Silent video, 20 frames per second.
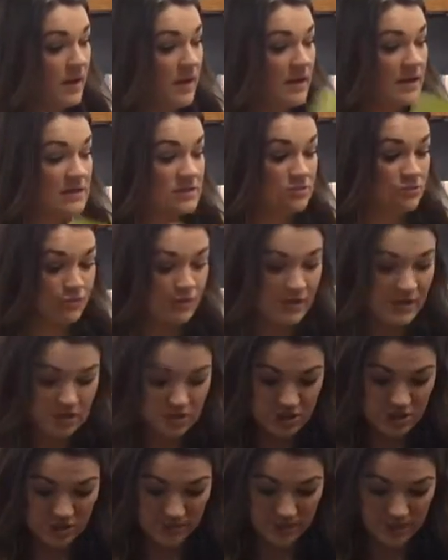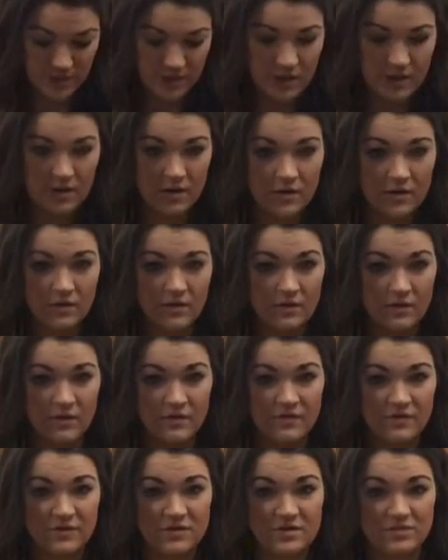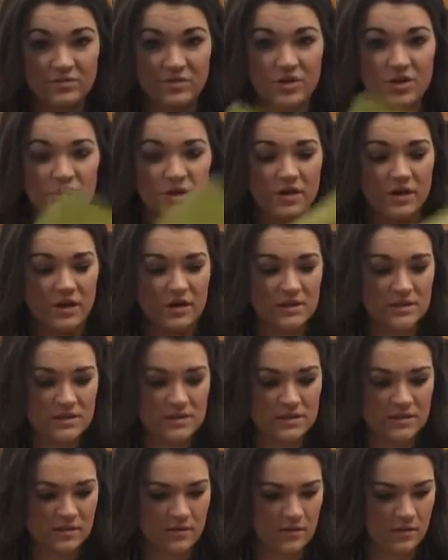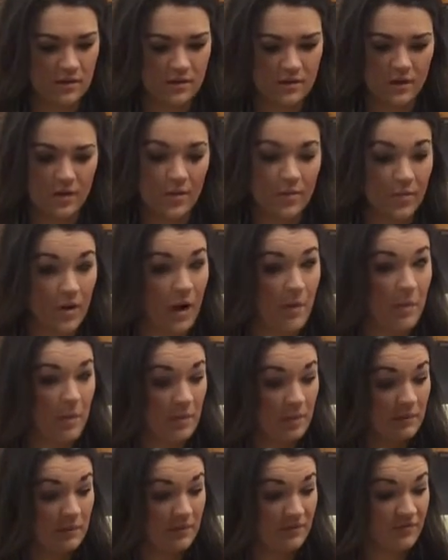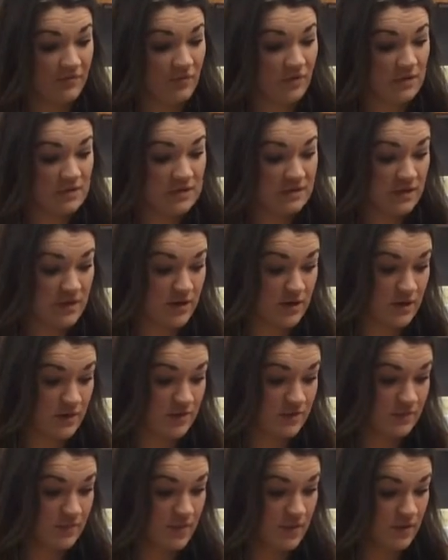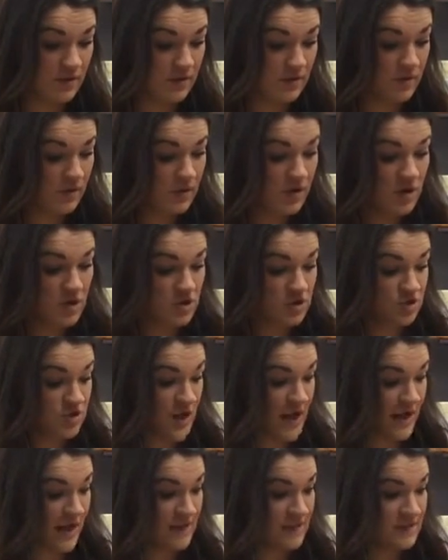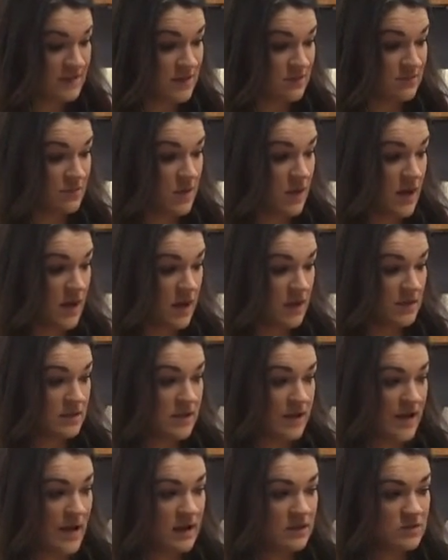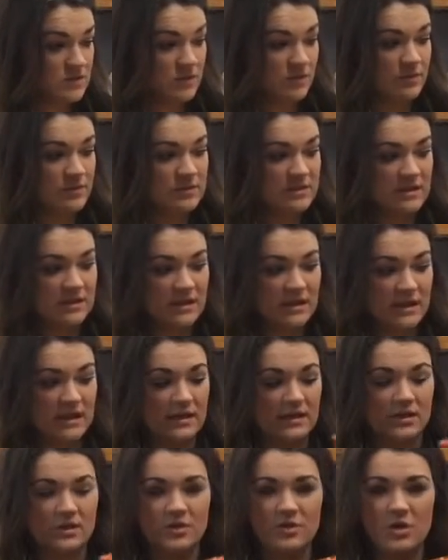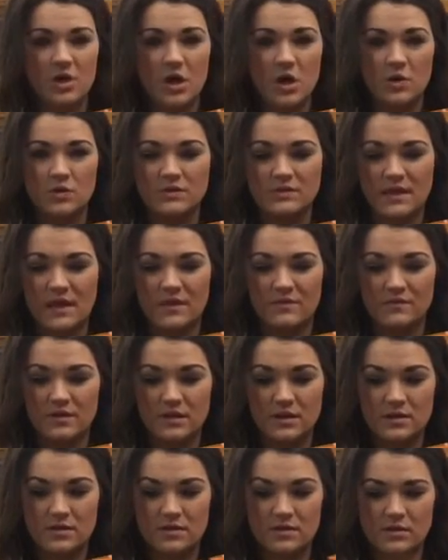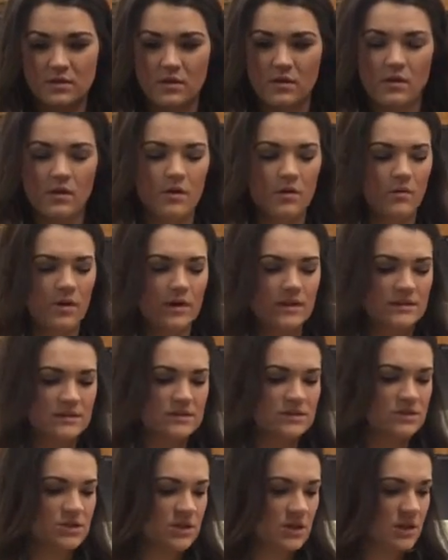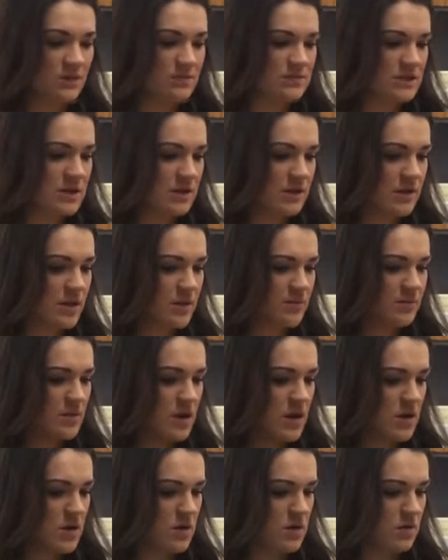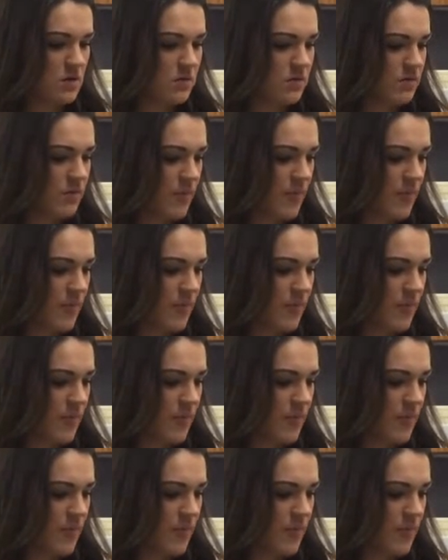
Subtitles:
He's reaching up here for some cookies, probably before dinner. Tracking some mud in the house. What do we see again? No, David? Why does she keep telling him no?